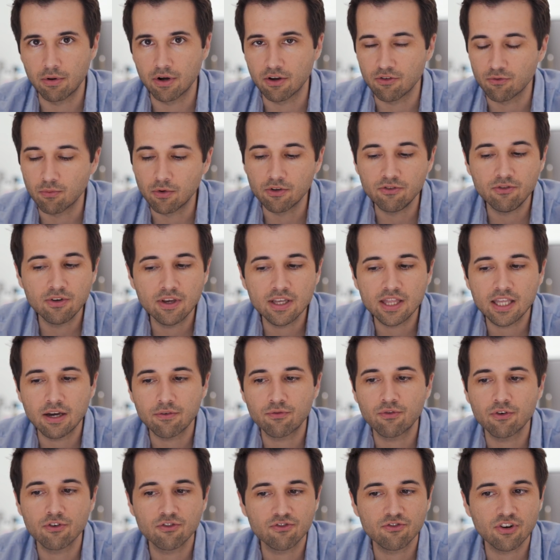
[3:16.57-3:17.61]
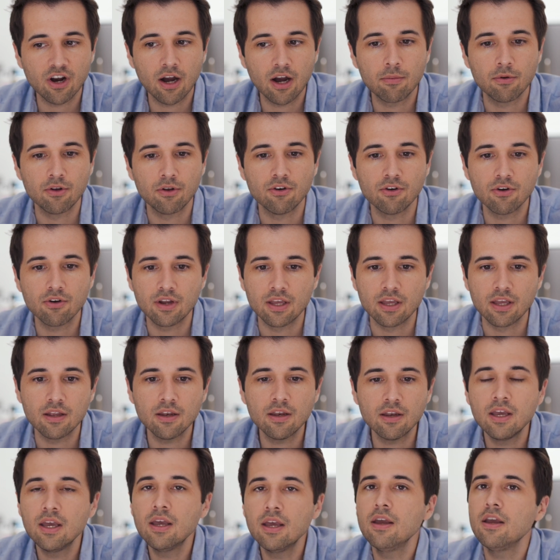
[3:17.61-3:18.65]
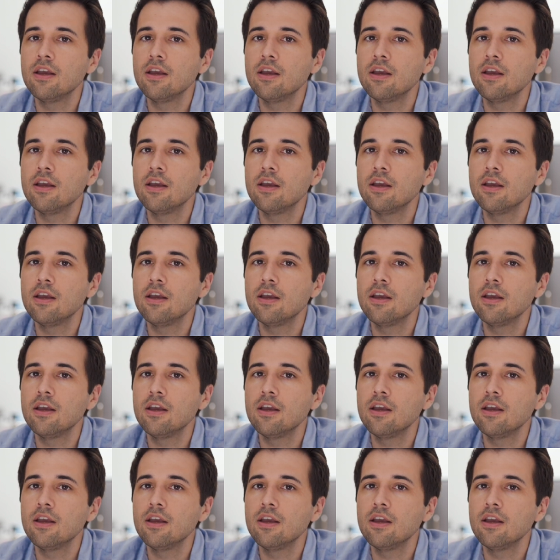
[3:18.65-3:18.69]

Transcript: Because once you get that first job and you're in,